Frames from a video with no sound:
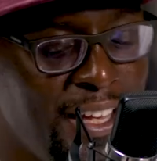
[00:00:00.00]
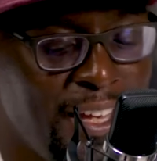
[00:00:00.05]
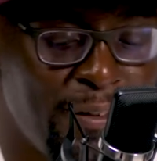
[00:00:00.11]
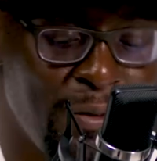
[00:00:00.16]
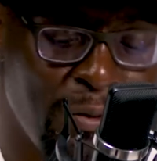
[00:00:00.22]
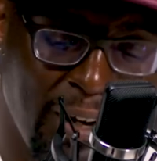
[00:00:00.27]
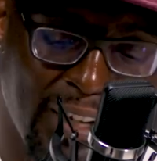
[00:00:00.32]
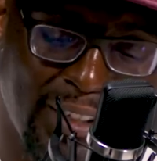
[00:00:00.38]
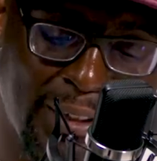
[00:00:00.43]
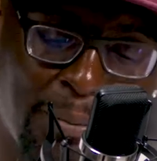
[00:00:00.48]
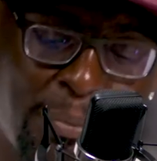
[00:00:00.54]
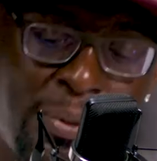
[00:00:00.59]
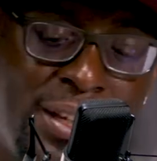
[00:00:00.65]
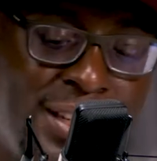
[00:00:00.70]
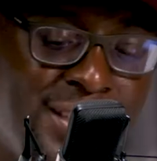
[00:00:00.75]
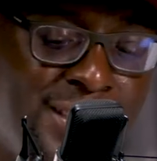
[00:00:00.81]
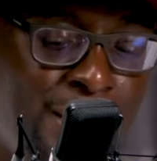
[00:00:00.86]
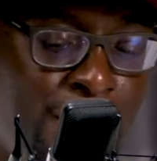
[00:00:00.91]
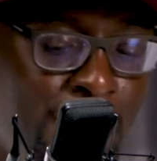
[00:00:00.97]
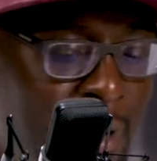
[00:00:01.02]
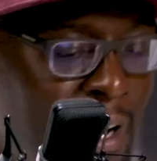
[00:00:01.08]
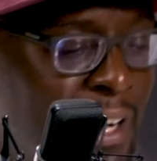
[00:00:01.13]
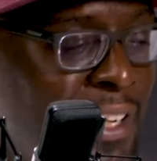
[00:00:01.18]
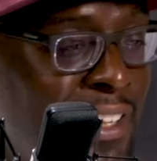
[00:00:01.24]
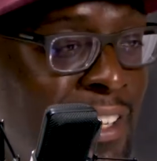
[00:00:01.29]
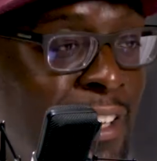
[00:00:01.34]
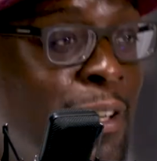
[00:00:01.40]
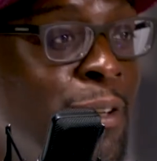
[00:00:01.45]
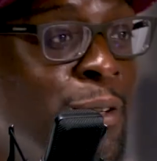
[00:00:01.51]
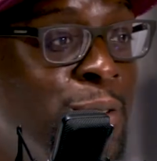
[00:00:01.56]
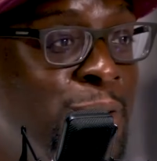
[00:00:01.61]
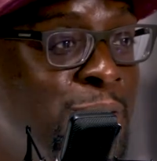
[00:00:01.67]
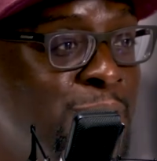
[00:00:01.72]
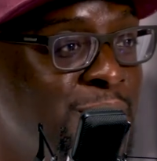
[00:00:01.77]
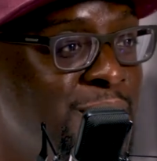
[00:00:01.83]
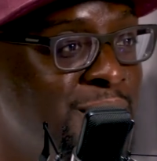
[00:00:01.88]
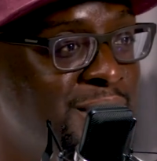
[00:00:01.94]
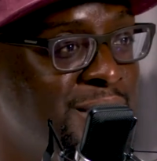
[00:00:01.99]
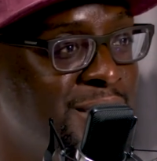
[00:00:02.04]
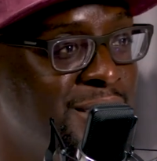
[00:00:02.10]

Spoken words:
If you had to pick somebody else